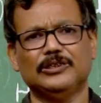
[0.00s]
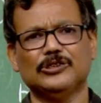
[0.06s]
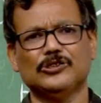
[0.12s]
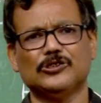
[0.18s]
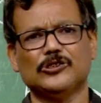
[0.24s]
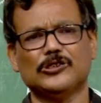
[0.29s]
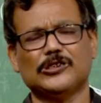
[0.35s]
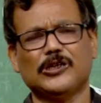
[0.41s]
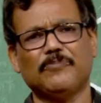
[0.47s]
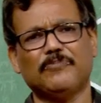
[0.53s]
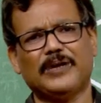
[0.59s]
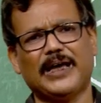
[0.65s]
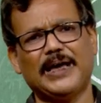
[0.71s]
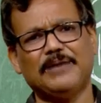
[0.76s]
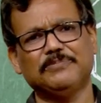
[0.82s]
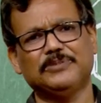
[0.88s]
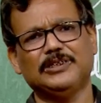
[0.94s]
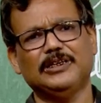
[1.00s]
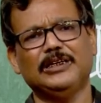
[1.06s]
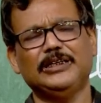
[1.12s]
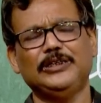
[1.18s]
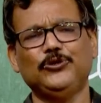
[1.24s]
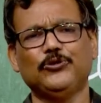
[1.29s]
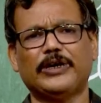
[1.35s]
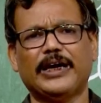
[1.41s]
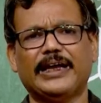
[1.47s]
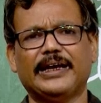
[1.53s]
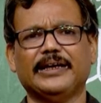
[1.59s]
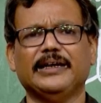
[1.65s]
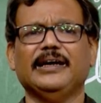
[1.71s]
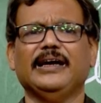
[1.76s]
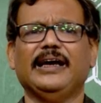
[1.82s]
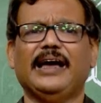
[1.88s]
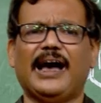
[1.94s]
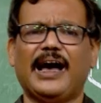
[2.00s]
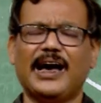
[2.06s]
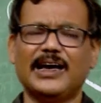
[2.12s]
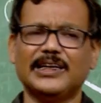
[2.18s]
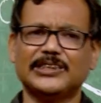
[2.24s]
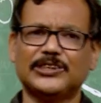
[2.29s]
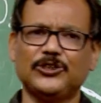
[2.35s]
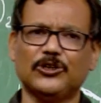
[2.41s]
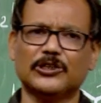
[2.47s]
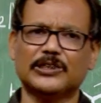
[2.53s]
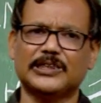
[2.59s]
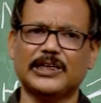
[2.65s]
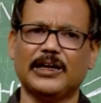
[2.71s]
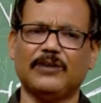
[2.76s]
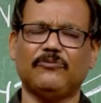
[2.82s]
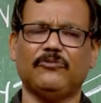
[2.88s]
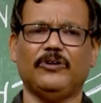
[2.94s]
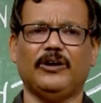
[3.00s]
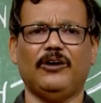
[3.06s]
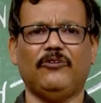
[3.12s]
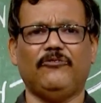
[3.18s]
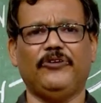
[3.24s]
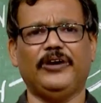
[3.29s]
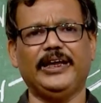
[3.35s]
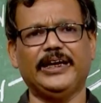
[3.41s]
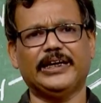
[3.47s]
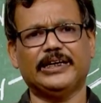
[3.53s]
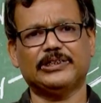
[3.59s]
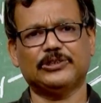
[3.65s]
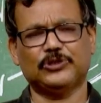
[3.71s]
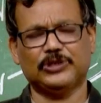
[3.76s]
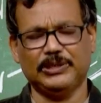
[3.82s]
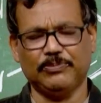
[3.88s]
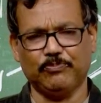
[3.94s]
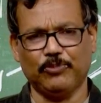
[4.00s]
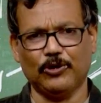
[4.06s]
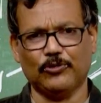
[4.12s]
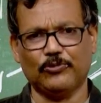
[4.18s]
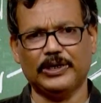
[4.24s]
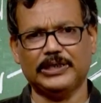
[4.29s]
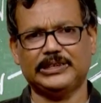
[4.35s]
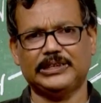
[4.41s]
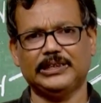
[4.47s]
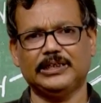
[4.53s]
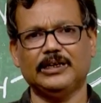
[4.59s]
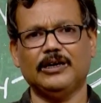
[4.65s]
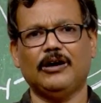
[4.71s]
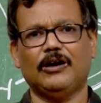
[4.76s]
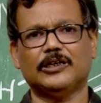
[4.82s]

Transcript: So, sometimes you can ask yourself a very simple question,